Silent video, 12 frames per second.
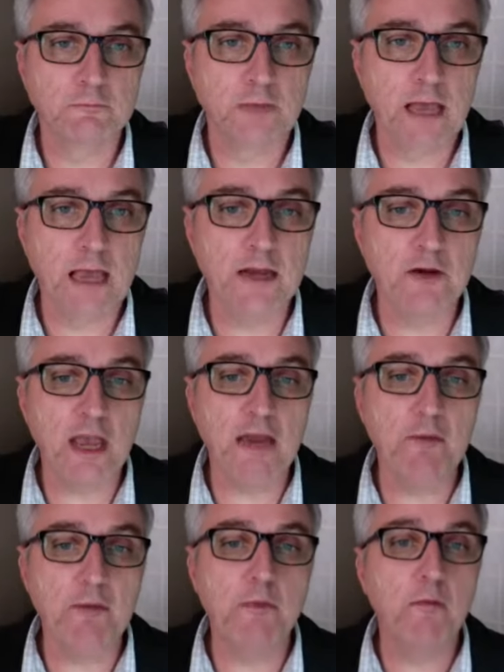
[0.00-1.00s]

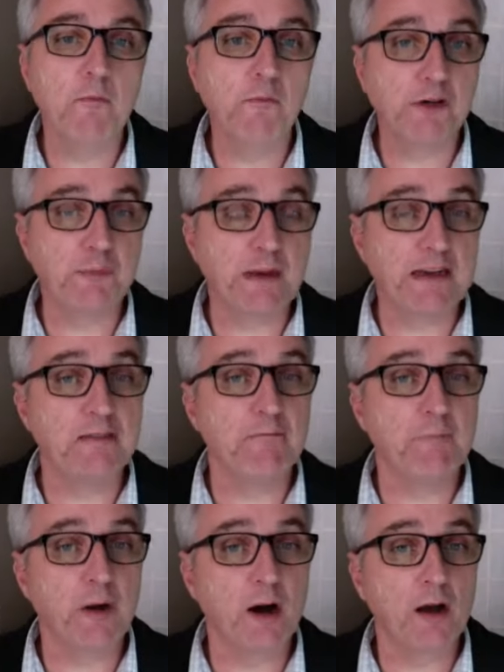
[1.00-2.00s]
And prospective
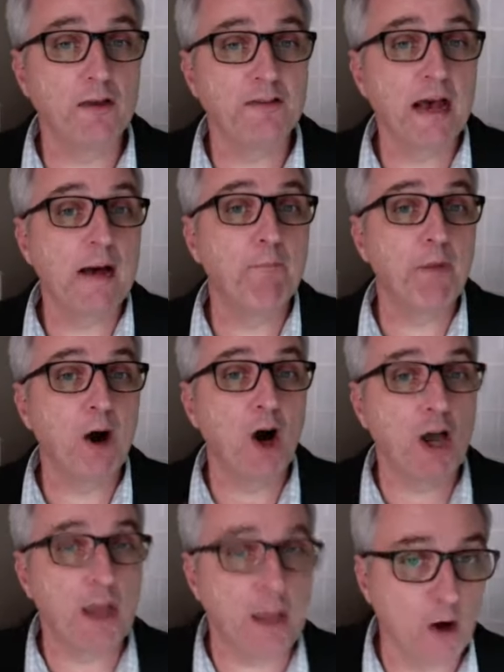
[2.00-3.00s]
buyers are
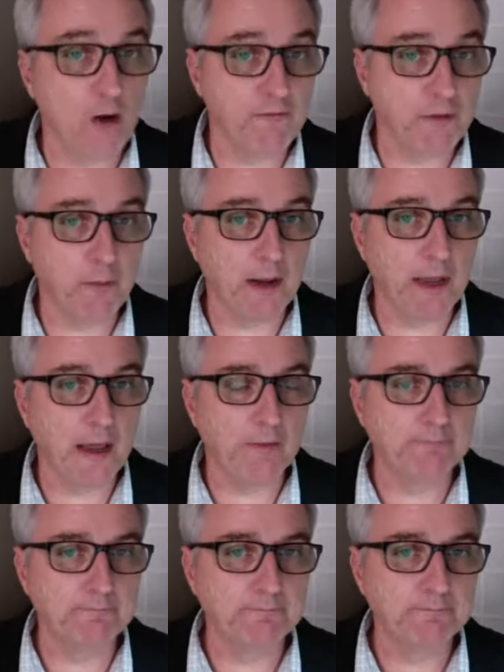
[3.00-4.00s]
buying off the plan.
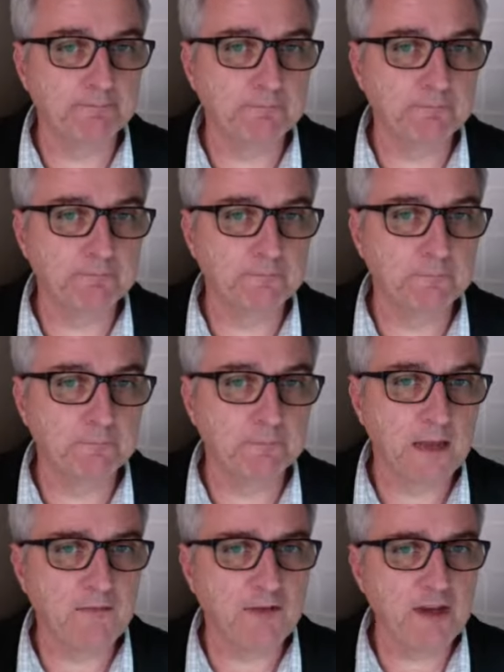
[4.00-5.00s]

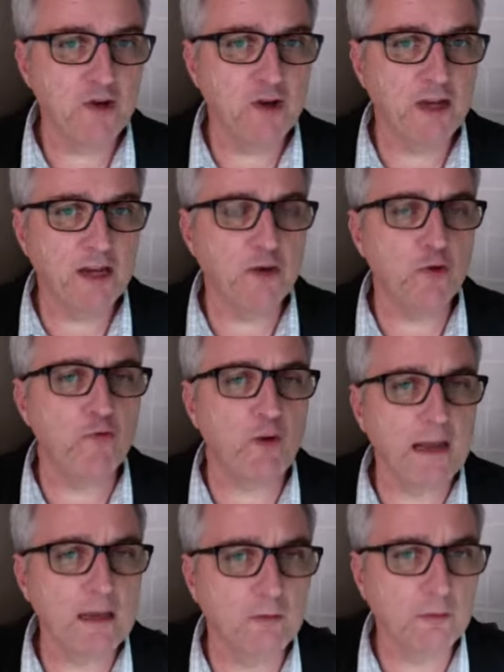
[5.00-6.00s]
And then you get into
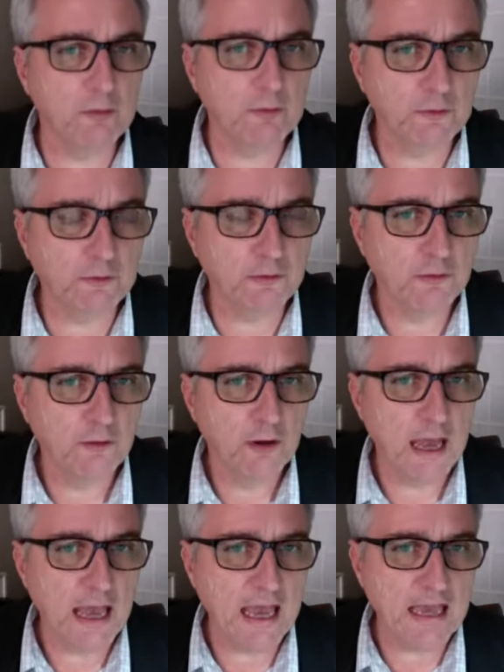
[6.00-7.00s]
wrangles
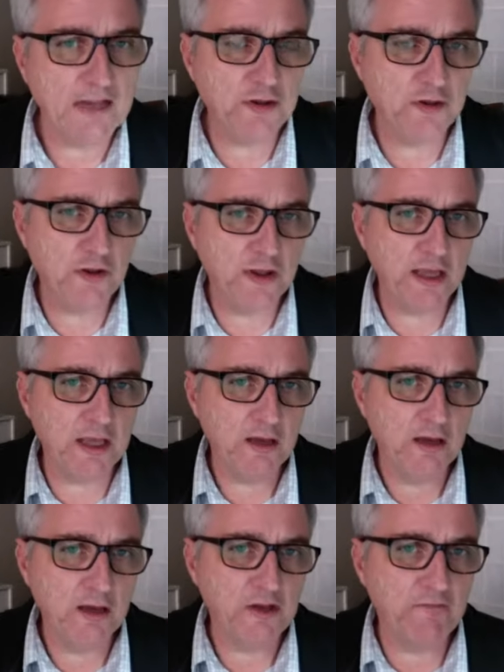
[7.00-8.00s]
as the
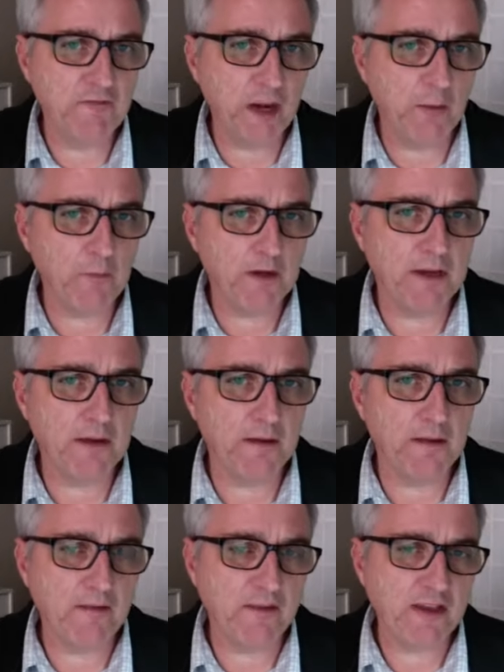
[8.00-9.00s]
development,
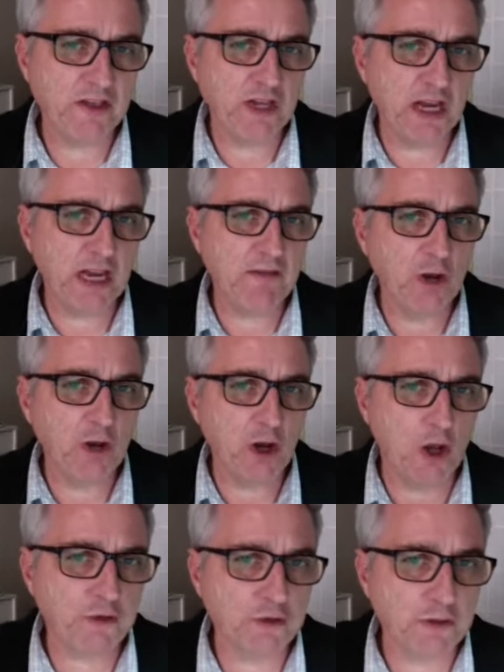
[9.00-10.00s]
they're selling the
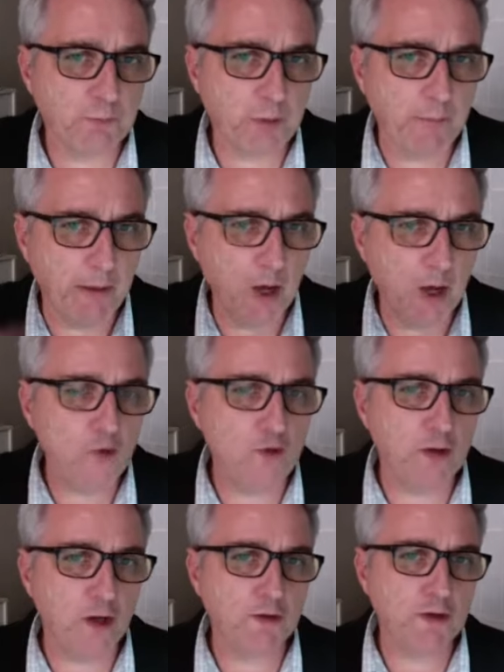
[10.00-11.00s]
lots, proposed
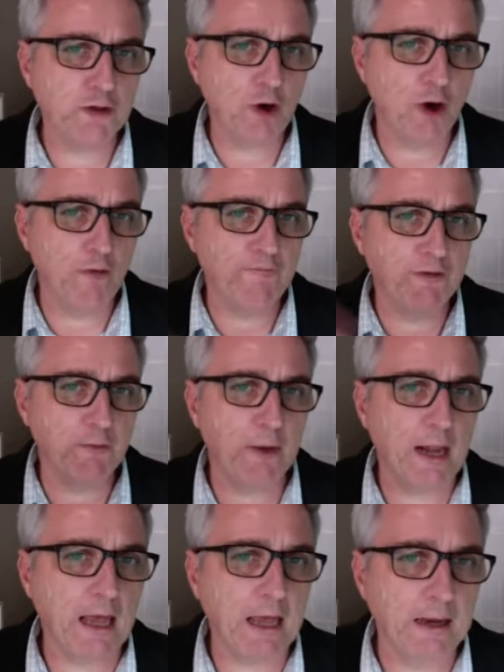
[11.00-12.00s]
lots off the
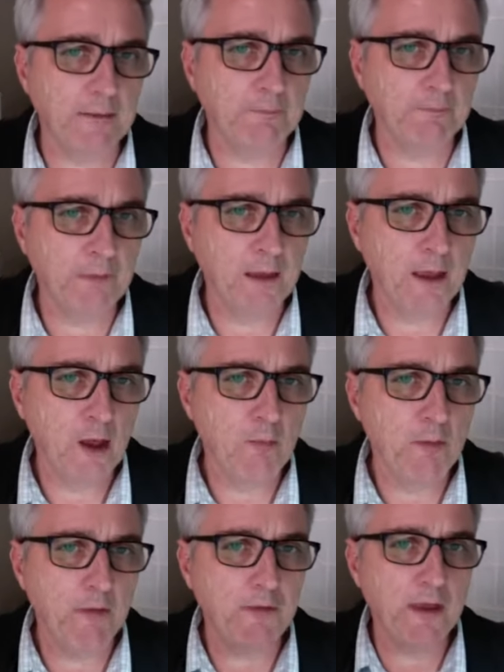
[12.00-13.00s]
plan,
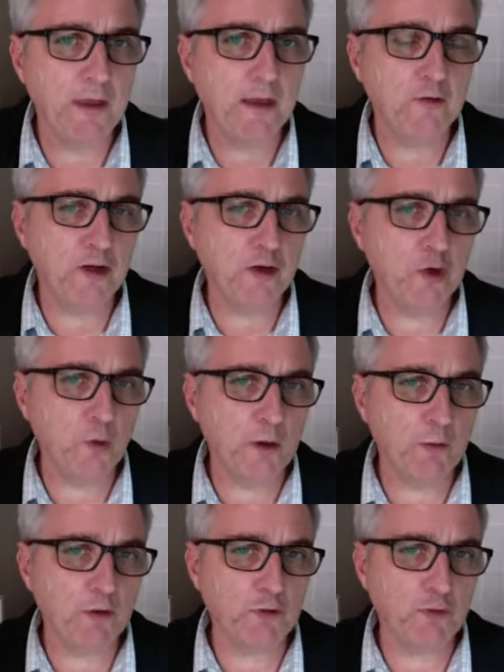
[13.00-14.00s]
but they're doing
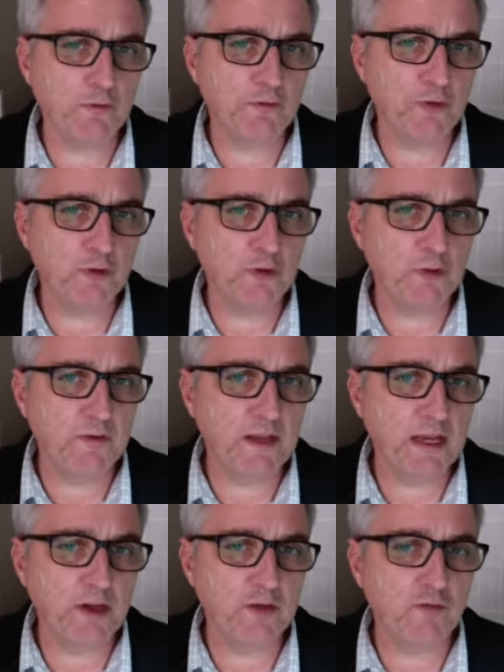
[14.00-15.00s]
what's referred to in the
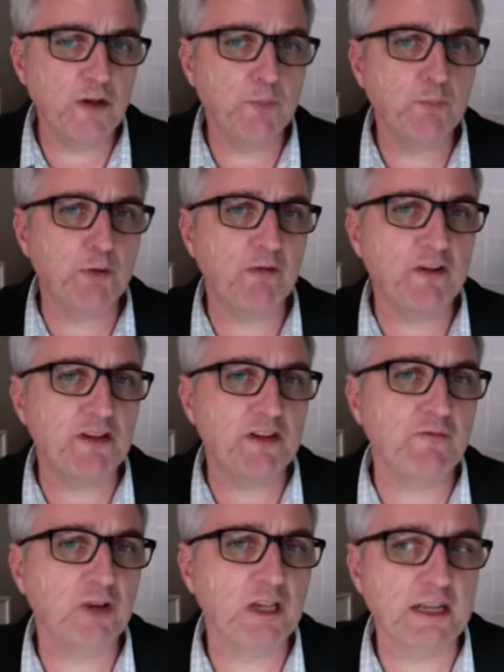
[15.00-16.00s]
industry as
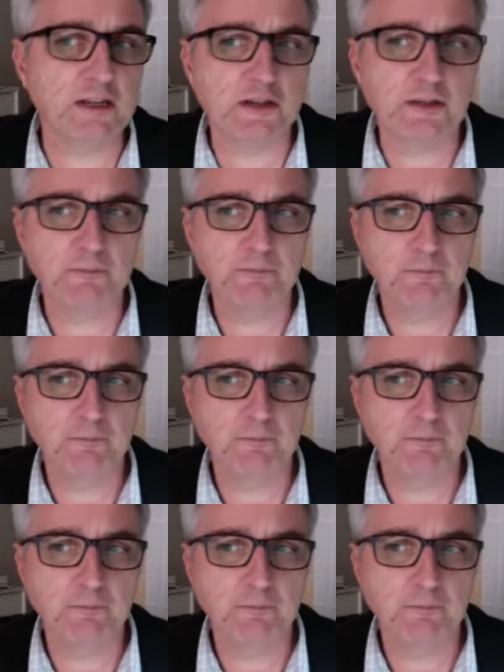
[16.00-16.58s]
progressive release.